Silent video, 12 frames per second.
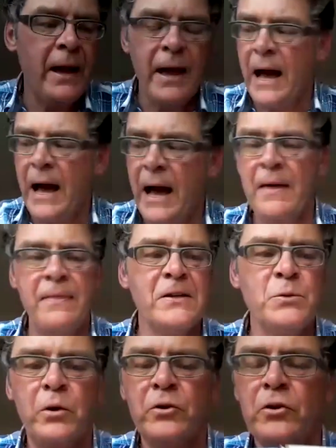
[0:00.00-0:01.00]
And then this
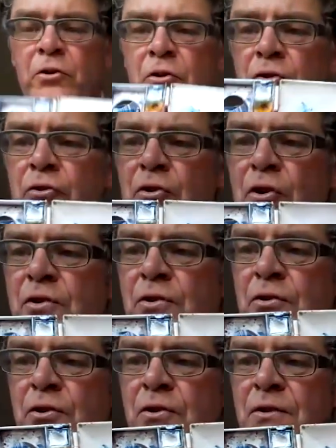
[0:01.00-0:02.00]
one does
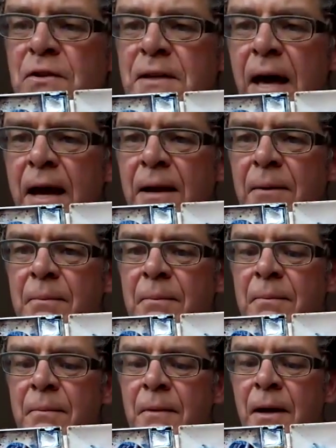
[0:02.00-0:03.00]
the same.
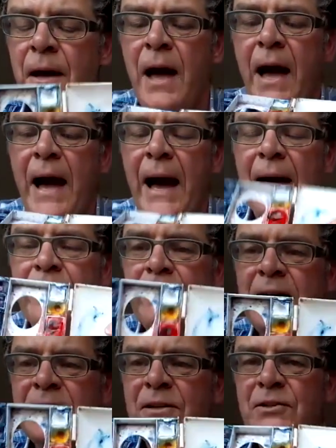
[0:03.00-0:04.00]
And the
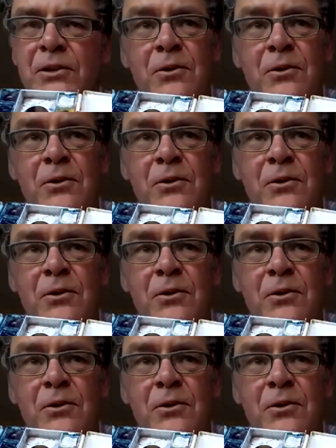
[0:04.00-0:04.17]
reason I do